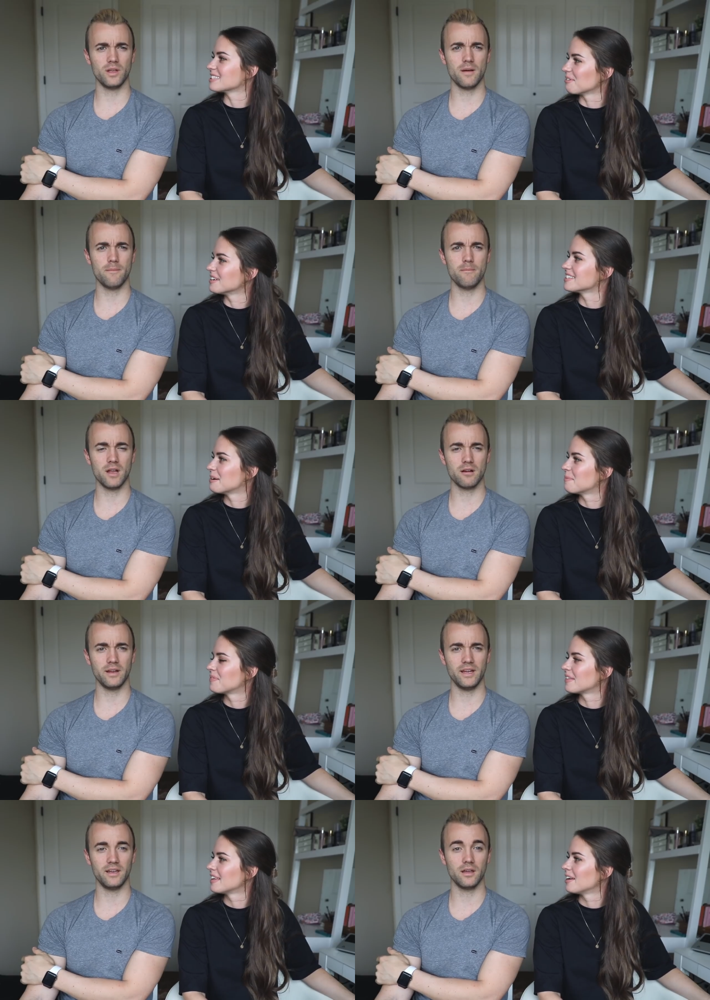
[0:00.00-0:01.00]
Speaker 1: we got
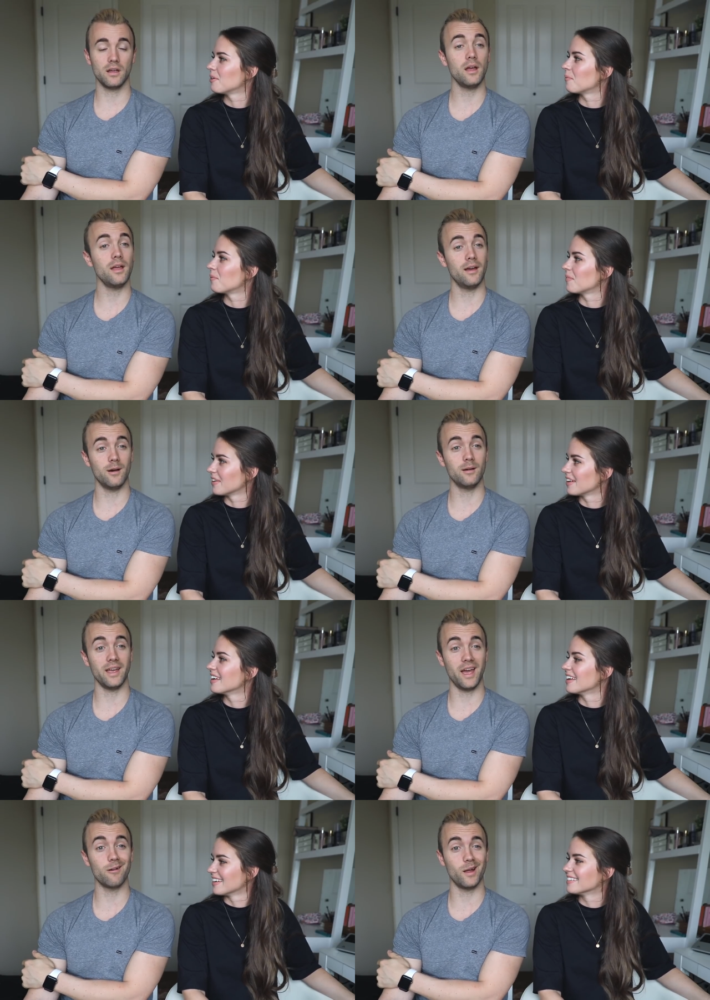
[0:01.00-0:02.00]
married, oh
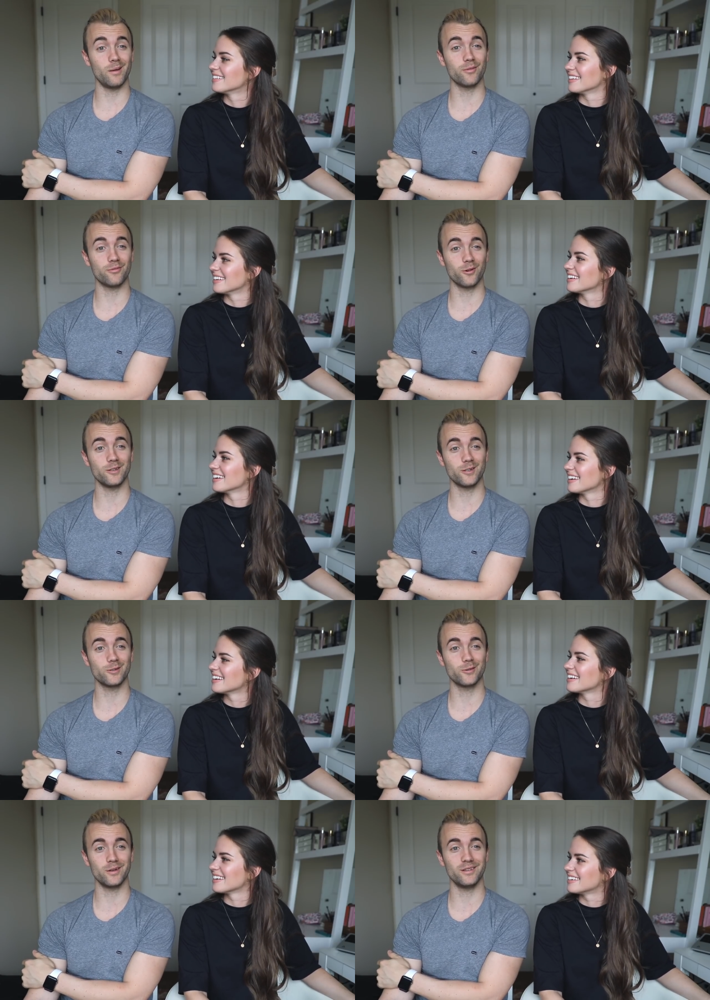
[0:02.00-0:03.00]
yeah, right before you
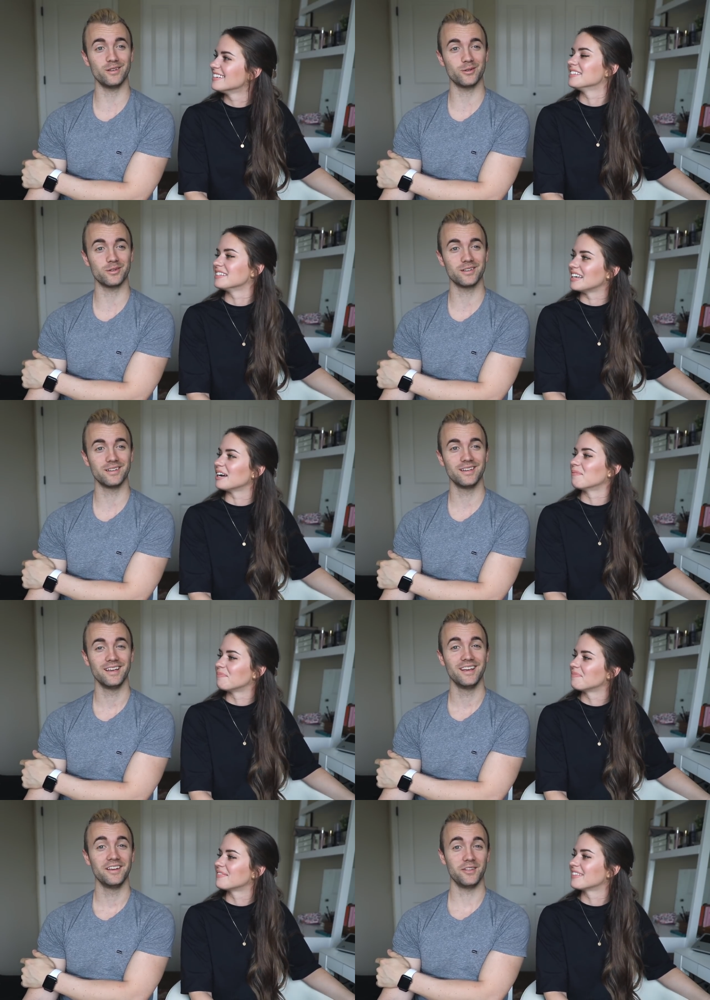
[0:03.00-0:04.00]
turned 22. Yeah.
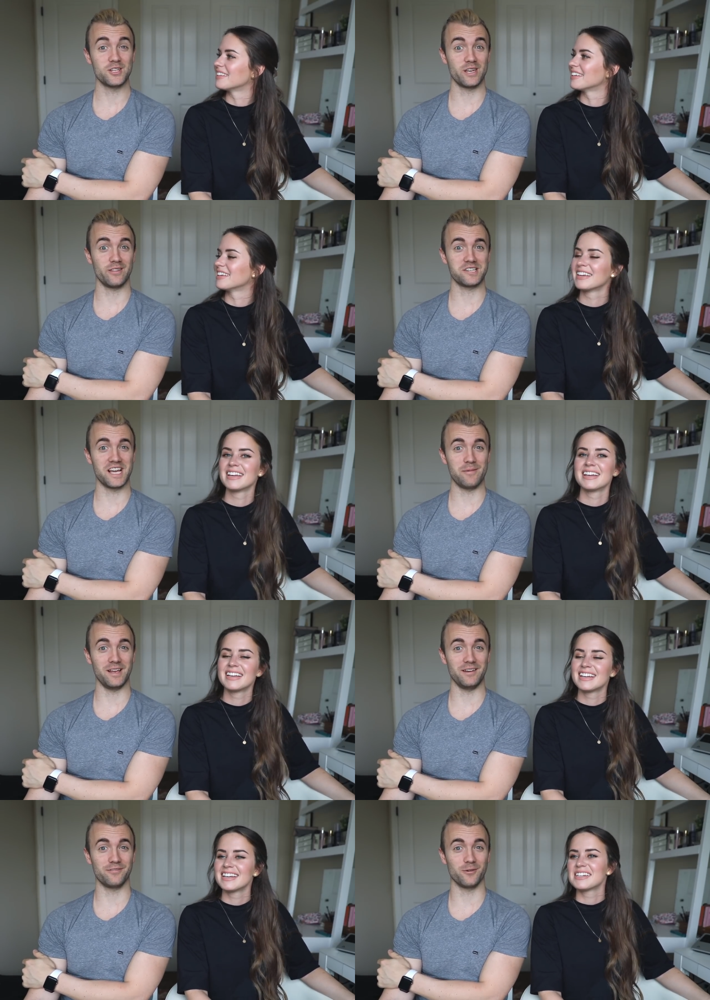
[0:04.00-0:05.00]
There's another
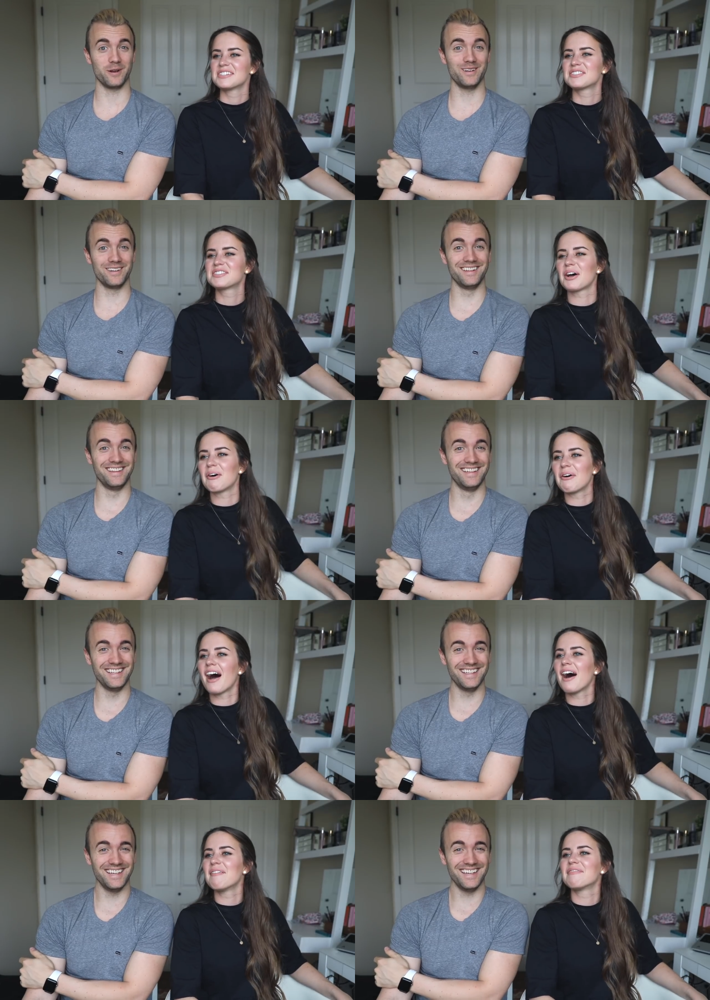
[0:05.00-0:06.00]
timeline for you. So
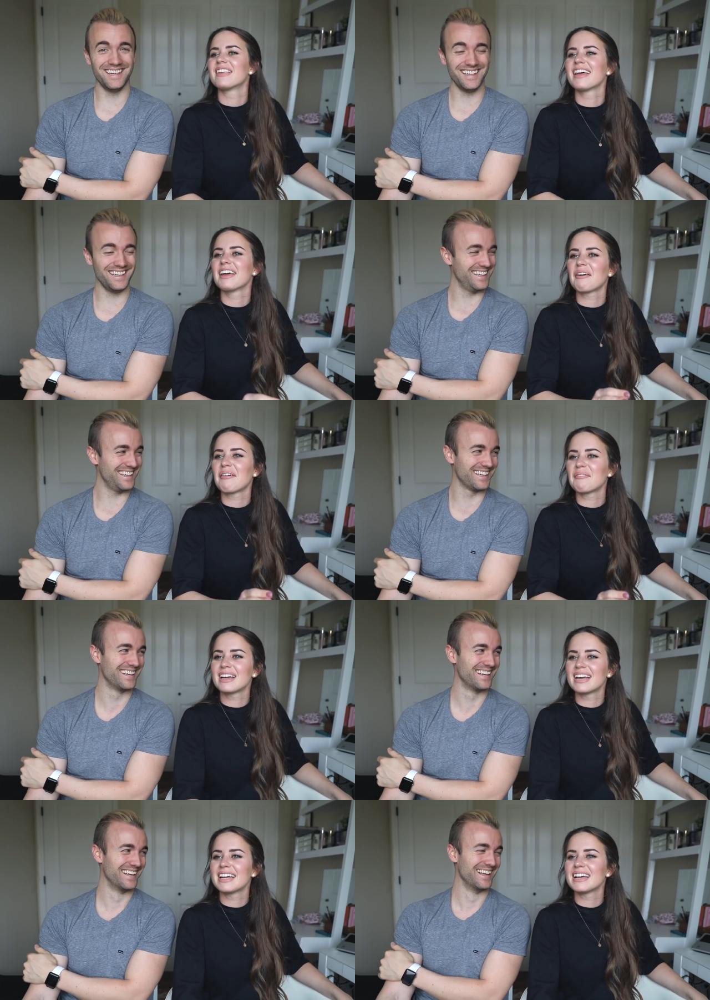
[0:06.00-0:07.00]
Speaker 2: um,
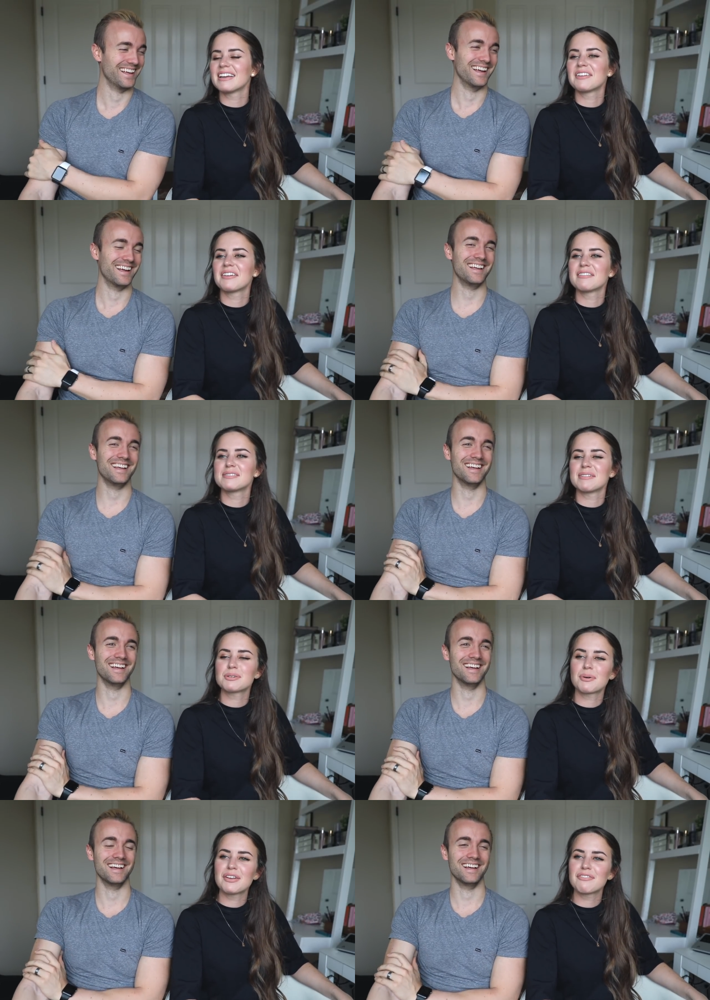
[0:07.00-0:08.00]
we it was my
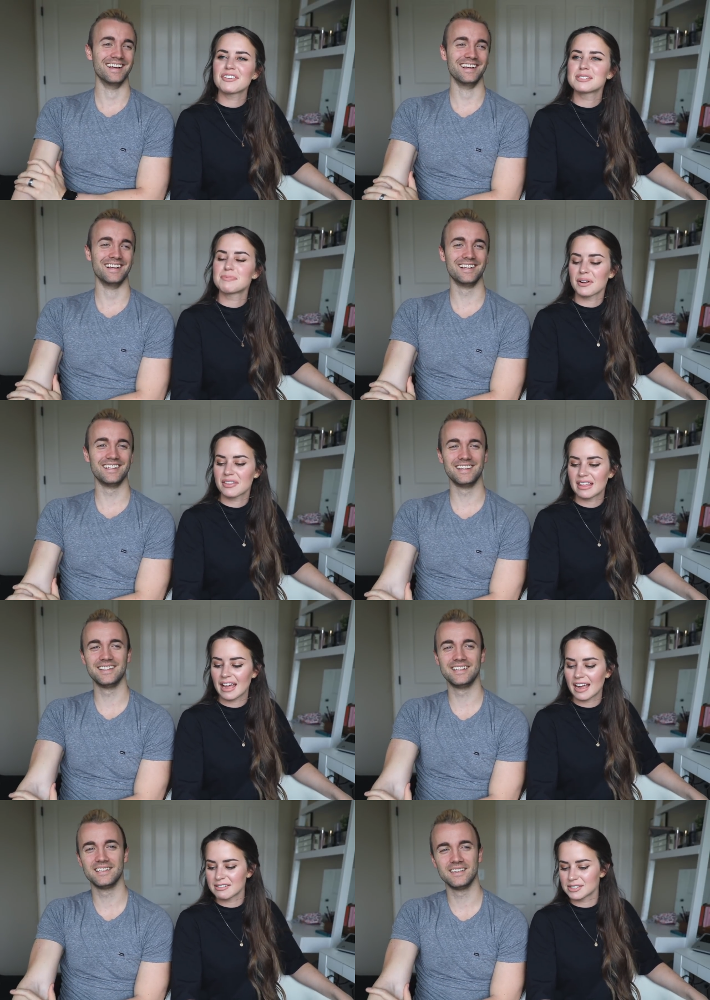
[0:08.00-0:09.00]
21st
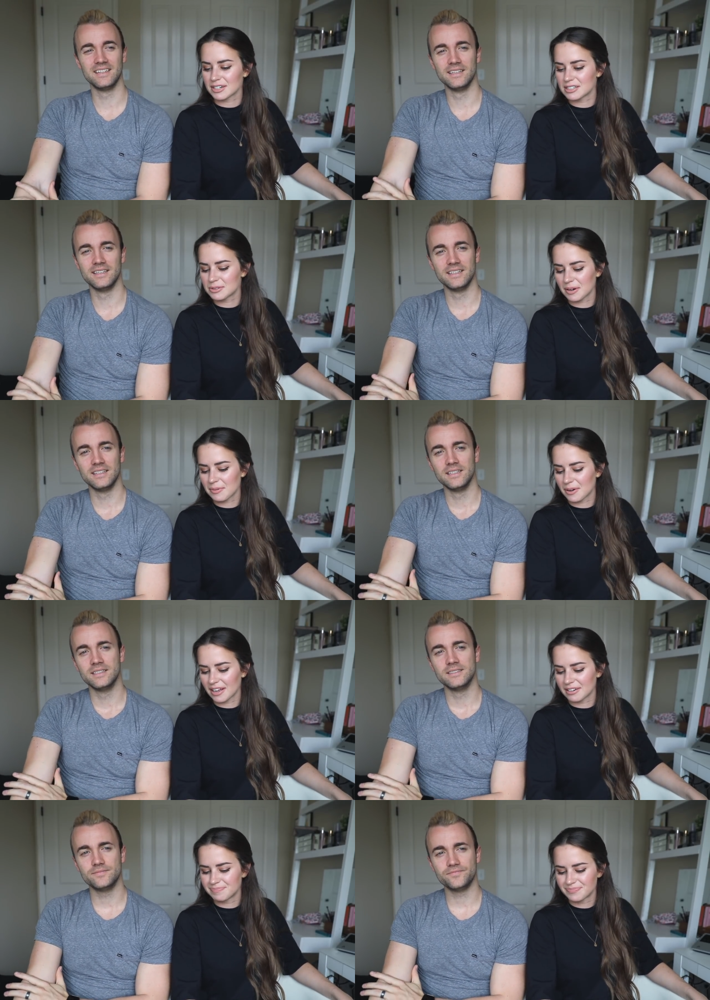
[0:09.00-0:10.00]
birthday. I was turning
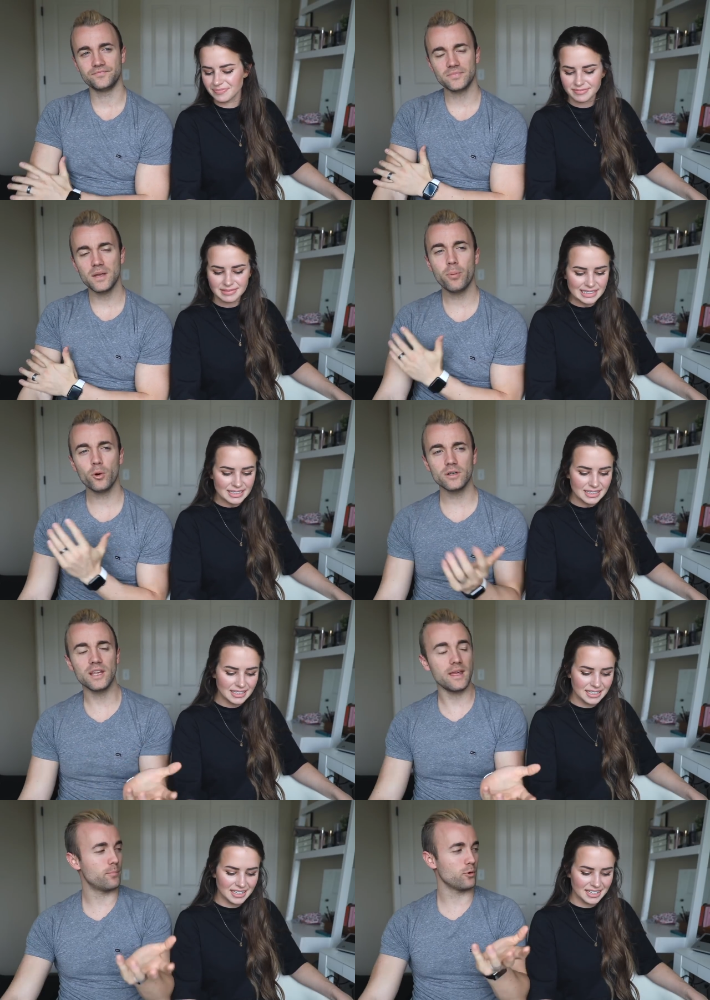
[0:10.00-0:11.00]
21.
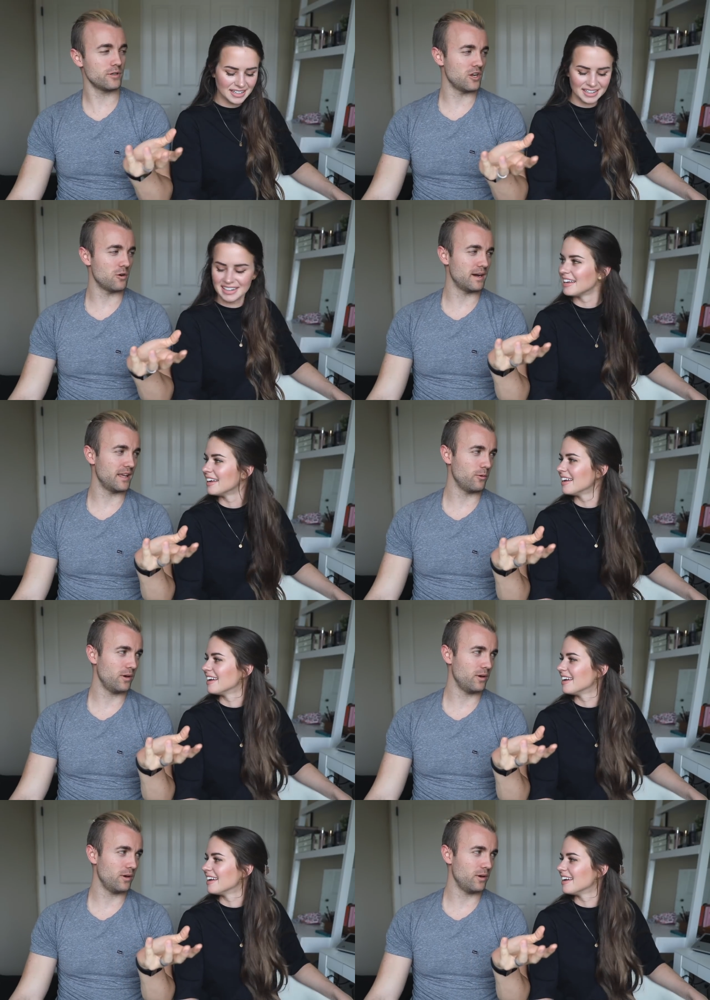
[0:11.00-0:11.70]
Speaker 1: Important important note by the